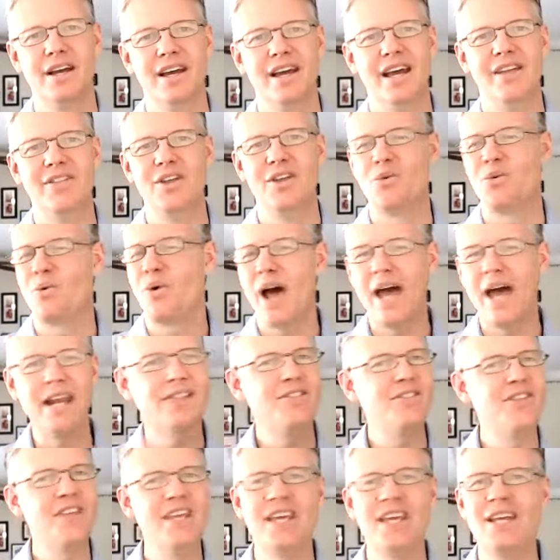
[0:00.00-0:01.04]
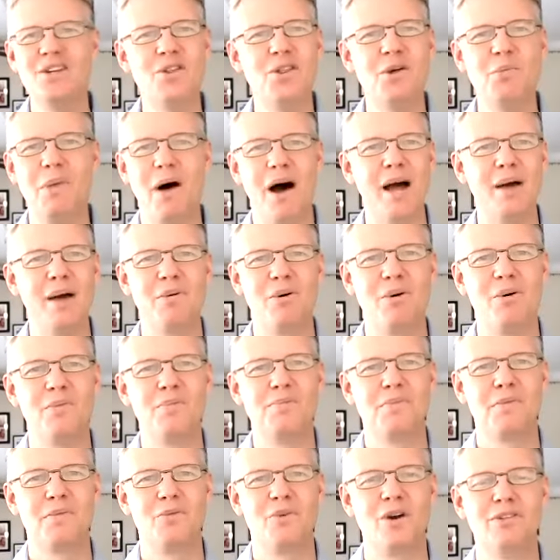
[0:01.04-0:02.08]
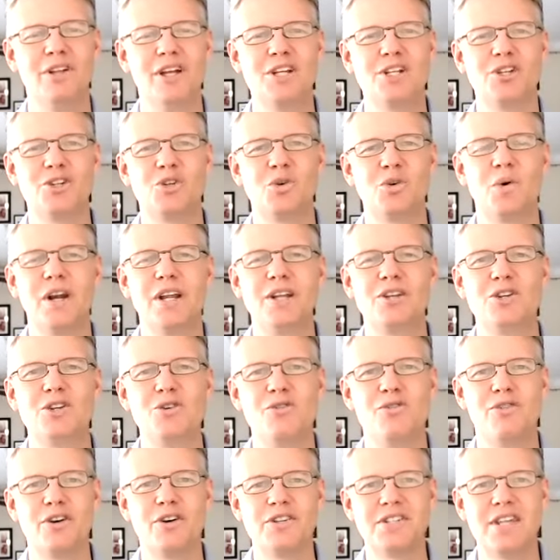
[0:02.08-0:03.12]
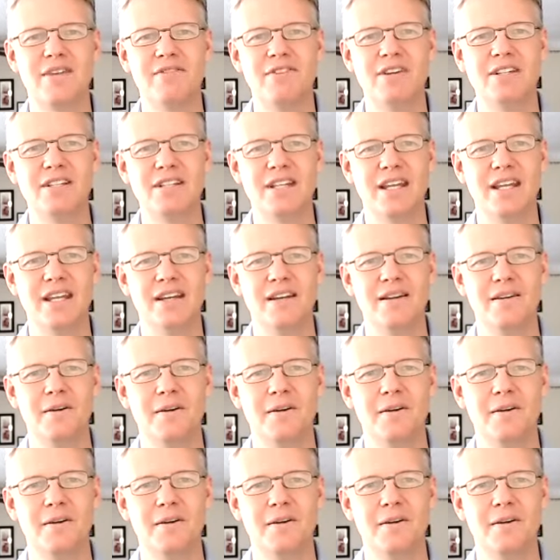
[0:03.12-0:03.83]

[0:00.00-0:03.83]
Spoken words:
And then right at the end of the Bible, Revelation 22, verse 17,